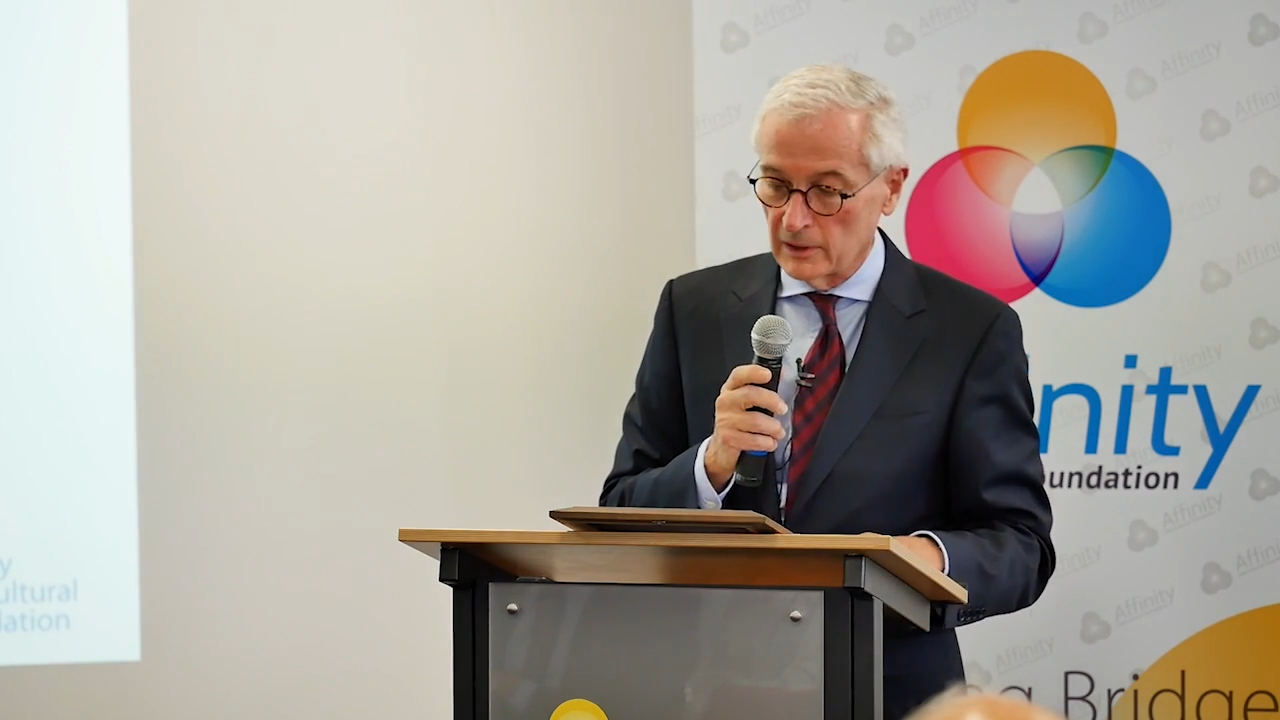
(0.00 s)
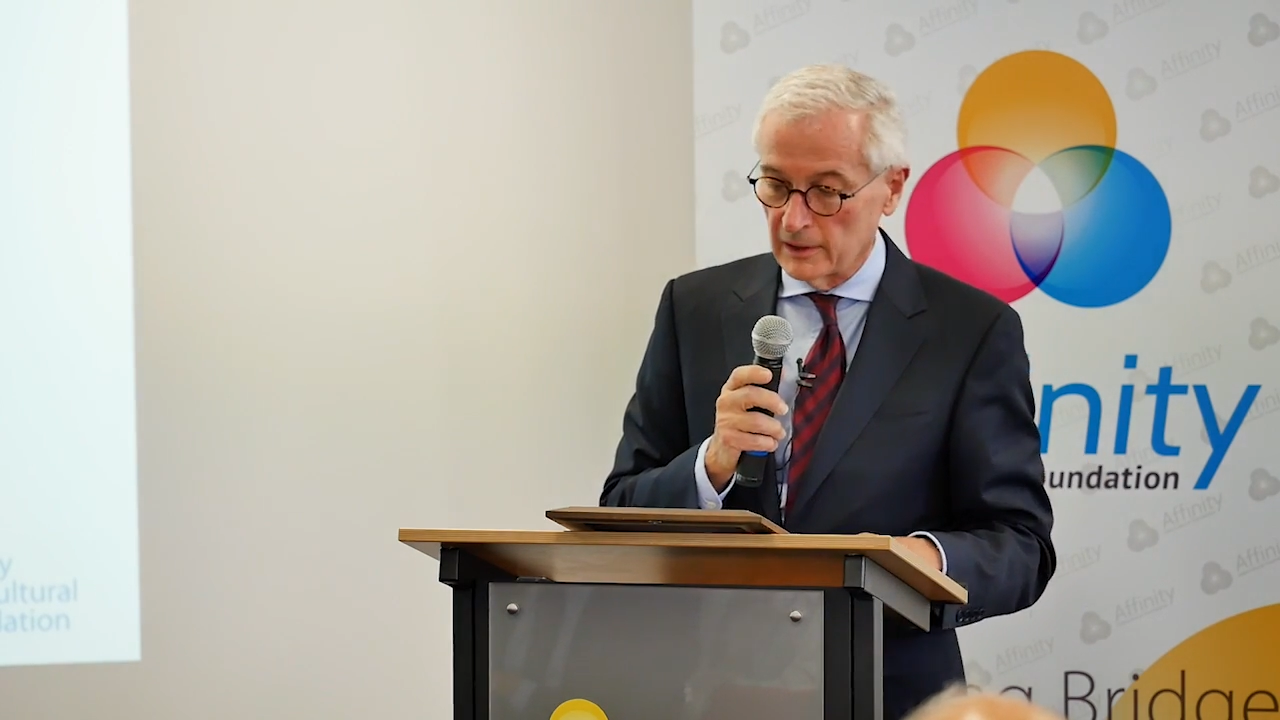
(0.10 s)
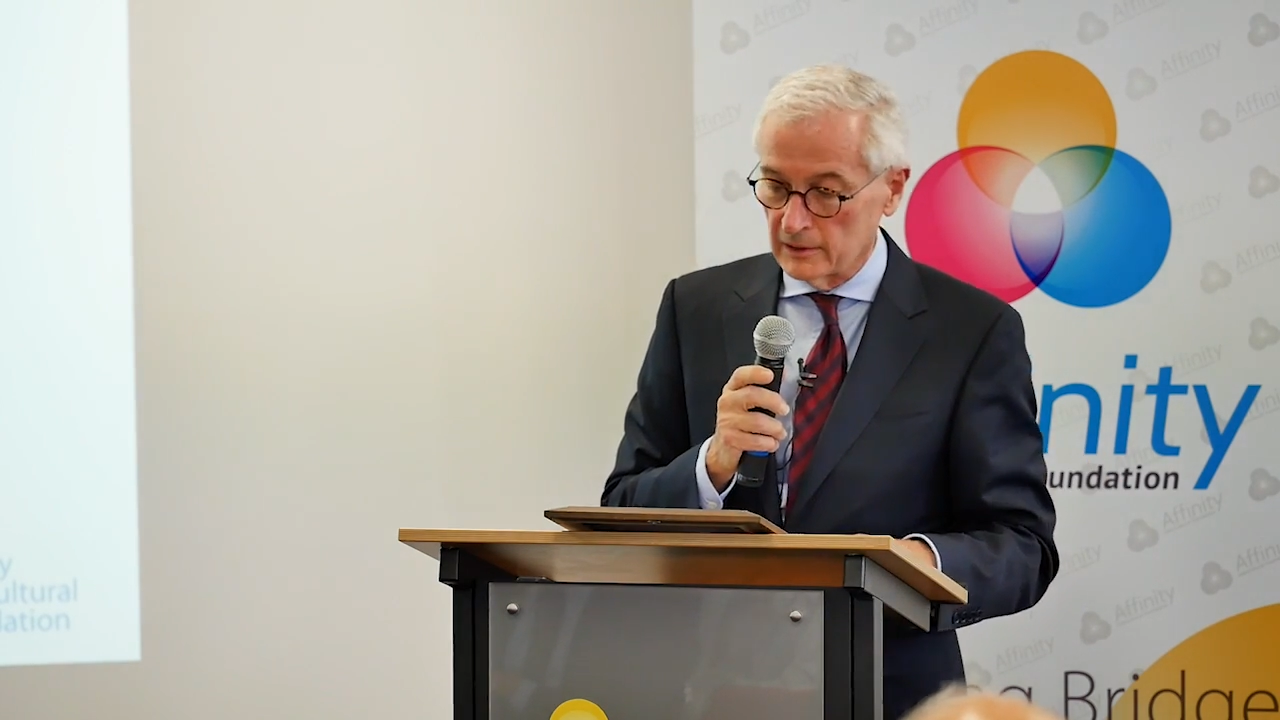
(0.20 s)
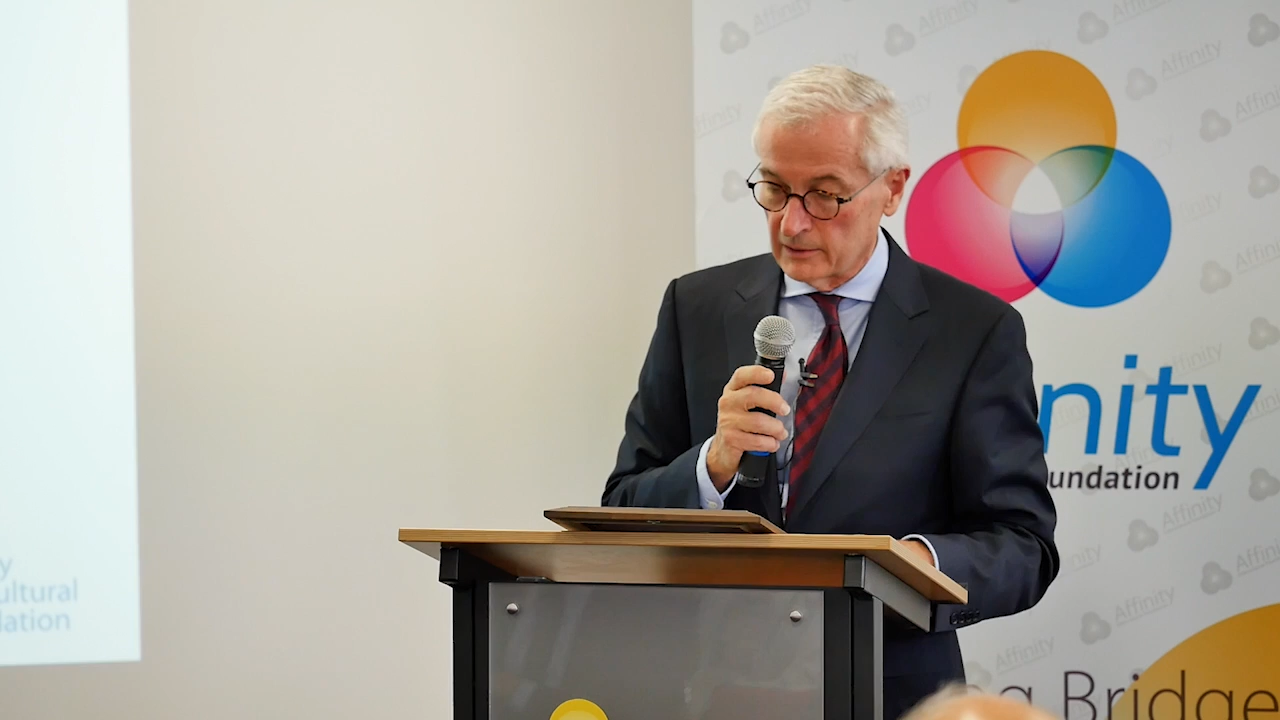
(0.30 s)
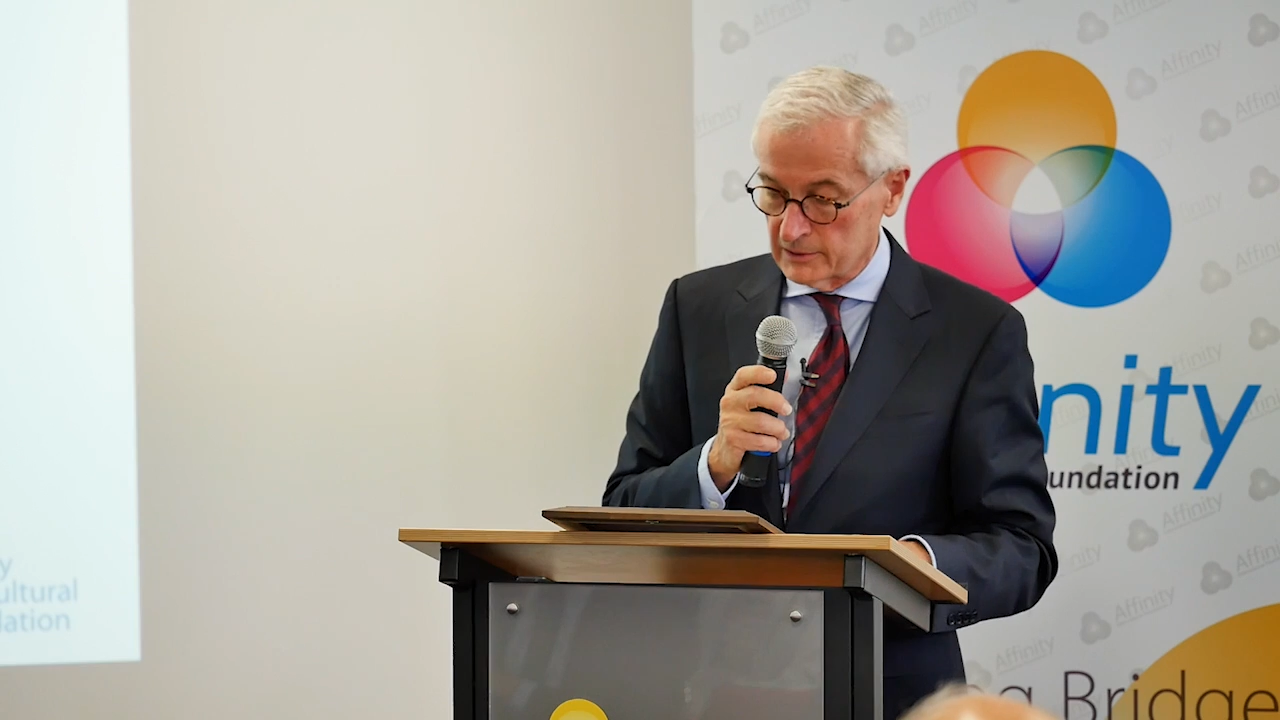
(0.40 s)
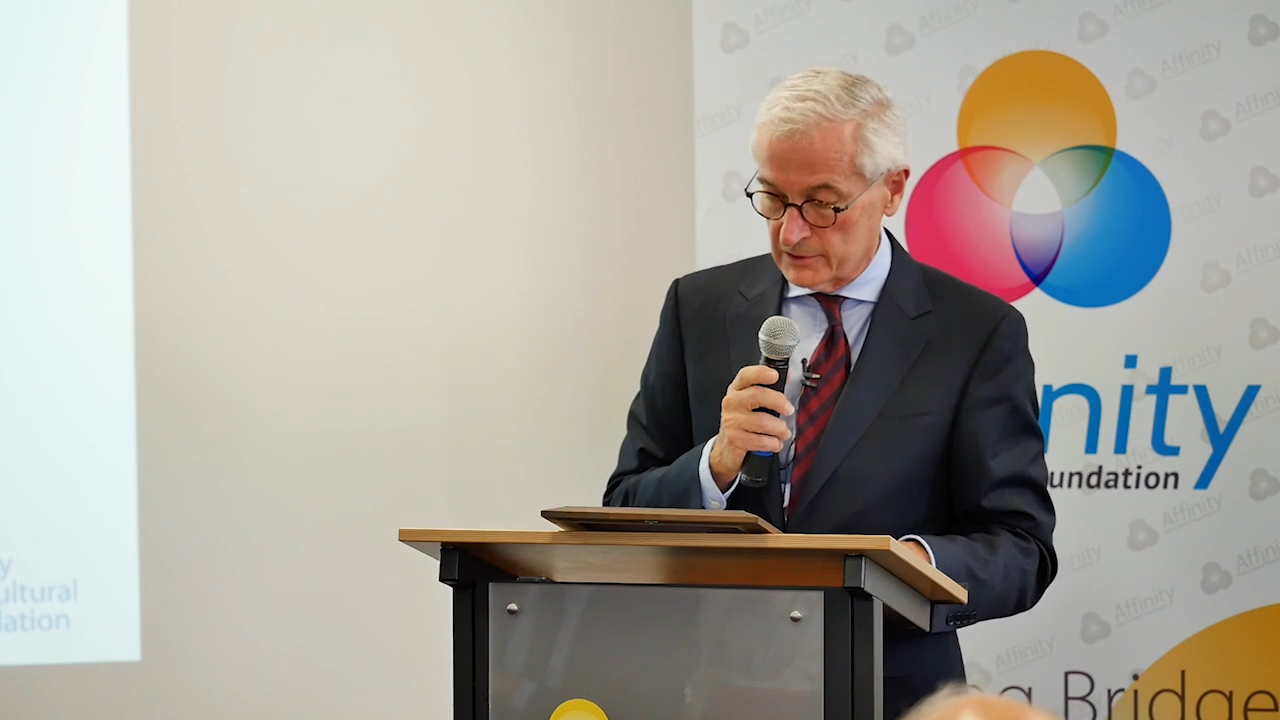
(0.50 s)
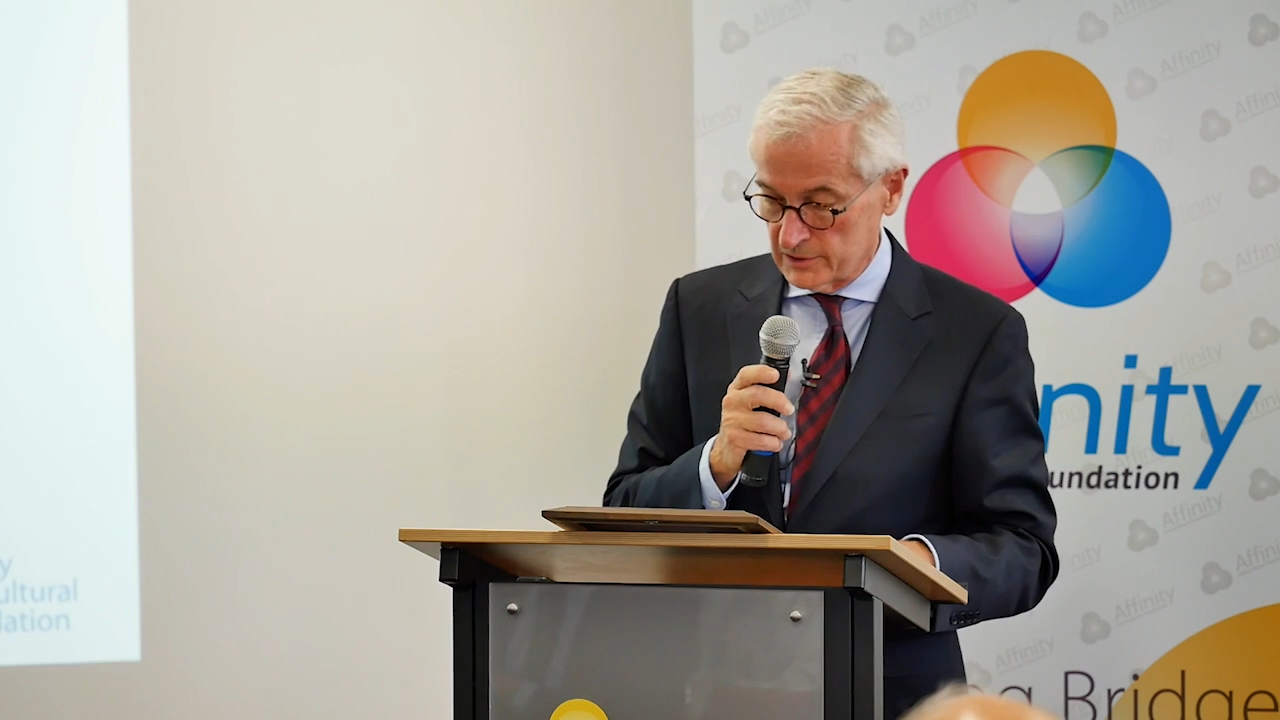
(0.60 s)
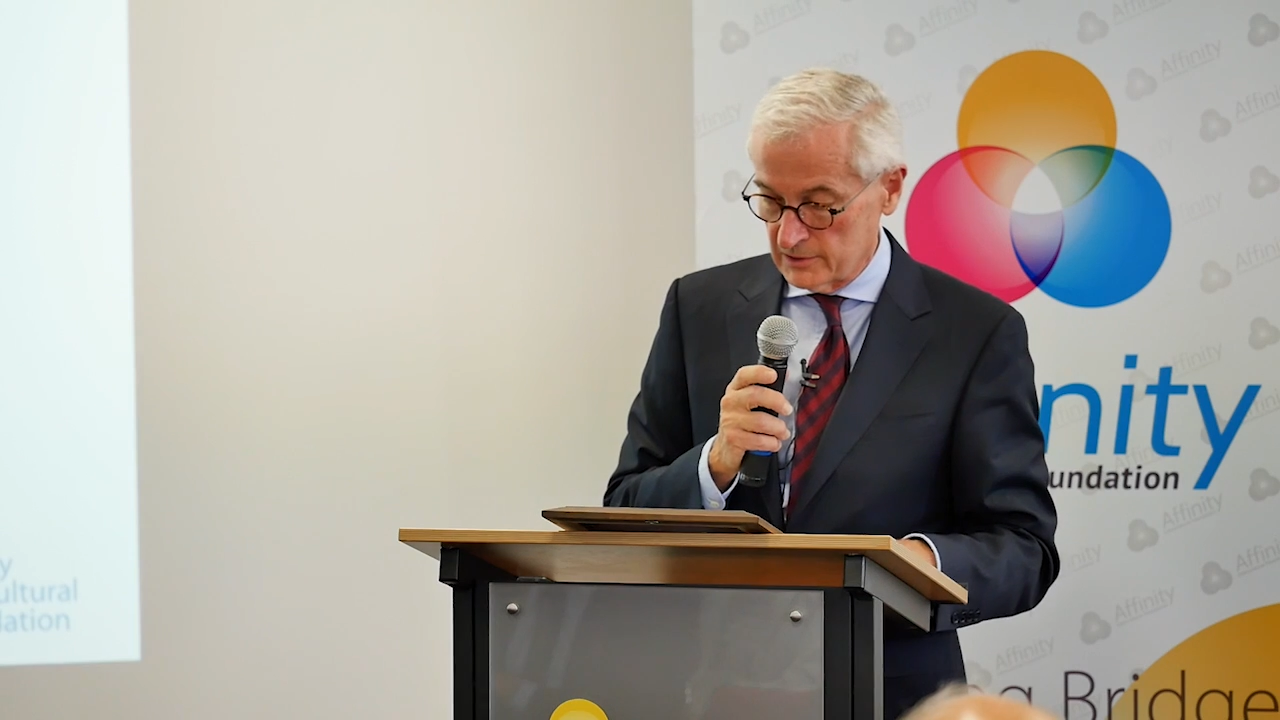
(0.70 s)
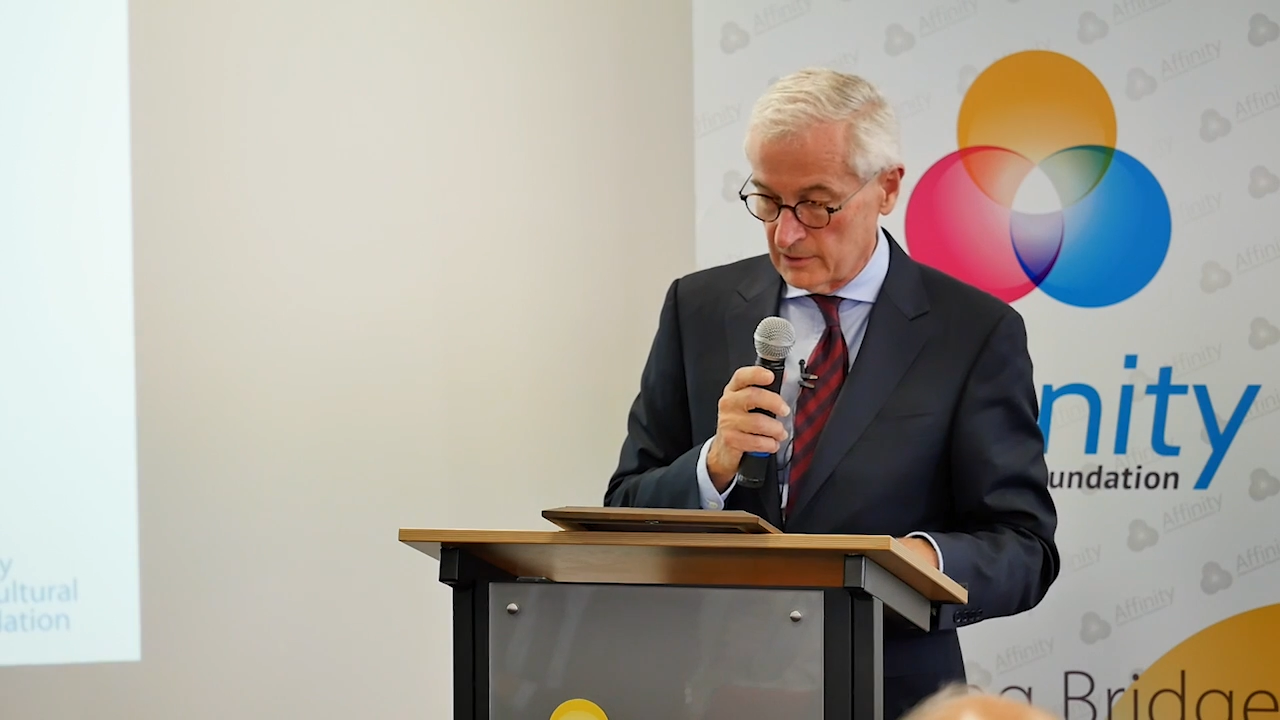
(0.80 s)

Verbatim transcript: in its